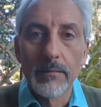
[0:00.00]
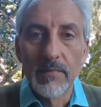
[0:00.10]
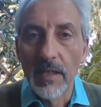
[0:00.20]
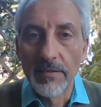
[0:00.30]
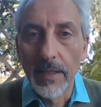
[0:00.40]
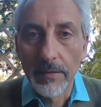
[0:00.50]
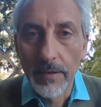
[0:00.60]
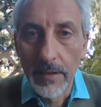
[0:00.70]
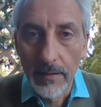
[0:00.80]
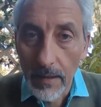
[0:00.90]
dissect
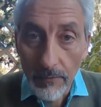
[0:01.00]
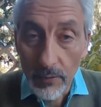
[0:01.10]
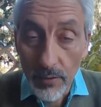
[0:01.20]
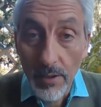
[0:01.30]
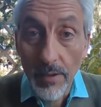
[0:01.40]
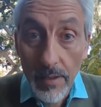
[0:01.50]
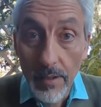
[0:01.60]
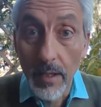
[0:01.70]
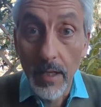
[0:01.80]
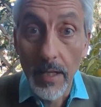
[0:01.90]
it and have a look at the
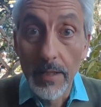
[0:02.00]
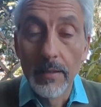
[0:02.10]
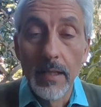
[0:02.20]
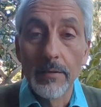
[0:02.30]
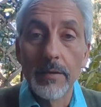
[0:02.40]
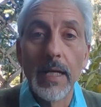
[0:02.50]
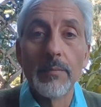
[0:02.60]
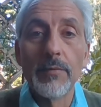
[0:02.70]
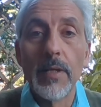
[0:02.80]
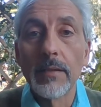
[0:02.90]
eye as an
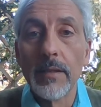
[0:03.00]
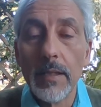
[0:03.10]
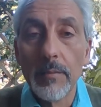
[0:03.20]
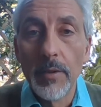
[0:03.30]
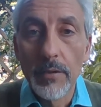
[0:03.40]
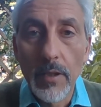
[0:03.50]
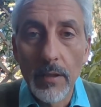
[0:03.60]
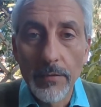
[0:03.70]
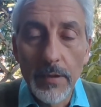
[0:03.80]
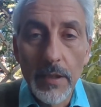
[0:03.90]
abstract, but you
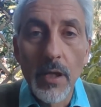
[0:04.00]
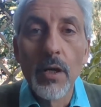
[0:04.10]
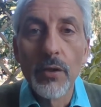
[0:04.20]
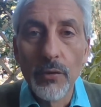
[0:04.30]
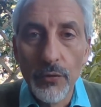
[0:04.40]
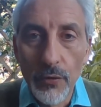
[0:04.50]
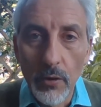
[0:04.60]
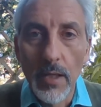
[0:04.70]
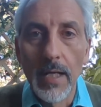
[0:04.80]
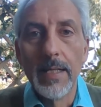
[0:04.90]
can't see
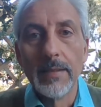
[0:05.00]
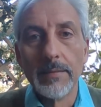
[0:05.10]
your eye.